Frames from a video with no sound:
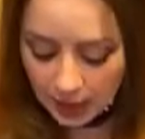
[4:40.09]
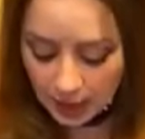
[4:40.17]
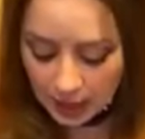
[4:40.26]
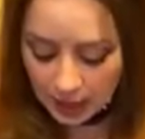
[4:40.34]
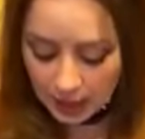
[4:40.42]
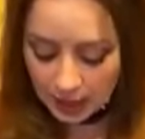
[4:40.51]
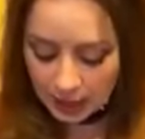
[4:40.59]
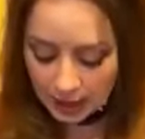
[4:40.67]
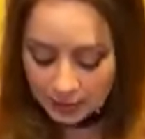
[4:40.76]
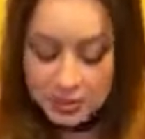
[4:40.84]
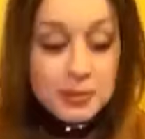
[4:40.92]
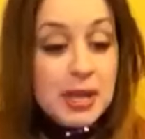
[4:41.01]

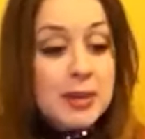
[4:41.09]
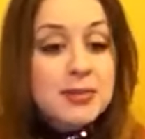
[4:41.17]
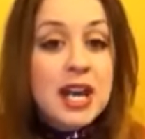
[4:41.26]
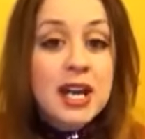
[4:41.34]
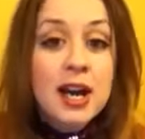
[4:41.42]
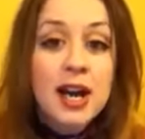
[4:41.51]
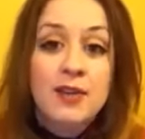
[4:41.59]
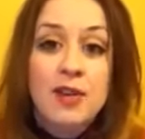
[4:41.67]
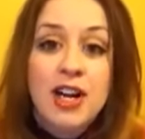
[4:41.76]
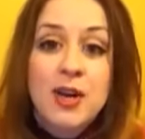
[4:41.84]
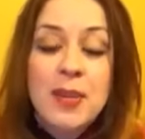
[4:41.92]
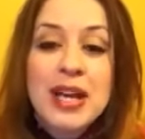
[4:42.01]
Sometimes I
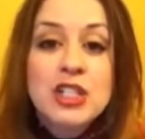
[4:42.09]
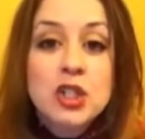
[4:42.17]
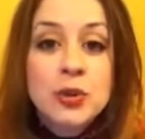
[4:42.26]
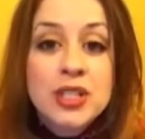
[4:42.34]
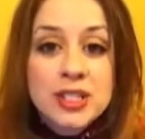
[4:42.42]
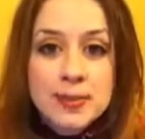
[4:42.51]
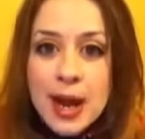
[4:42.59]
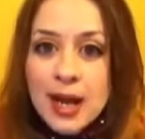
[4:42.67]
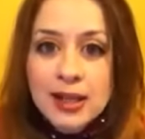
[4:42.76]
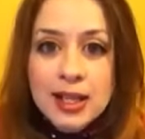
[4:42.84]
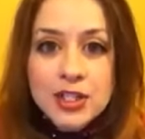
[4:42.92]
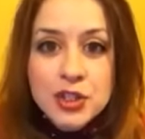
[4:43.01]
recommend doing some
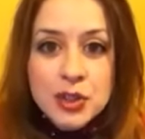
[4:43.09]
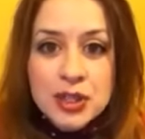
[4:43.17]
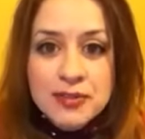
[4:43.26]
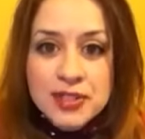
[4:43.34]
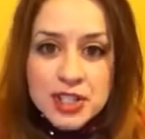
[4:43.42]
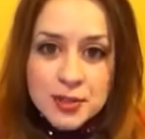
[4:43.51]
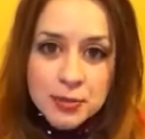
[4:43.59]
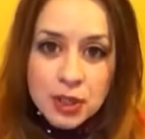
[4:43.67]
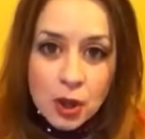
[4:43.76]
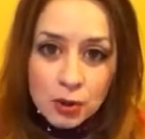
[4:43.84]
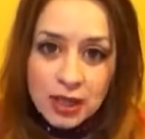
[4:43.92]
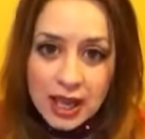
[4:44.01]
highlights or even some
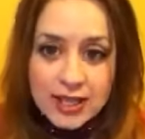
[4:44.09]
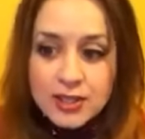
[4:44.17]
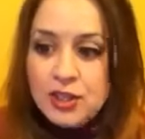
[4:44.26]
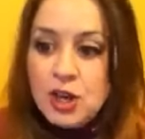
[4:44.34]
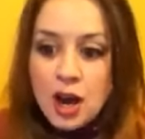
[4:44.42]
lowlights.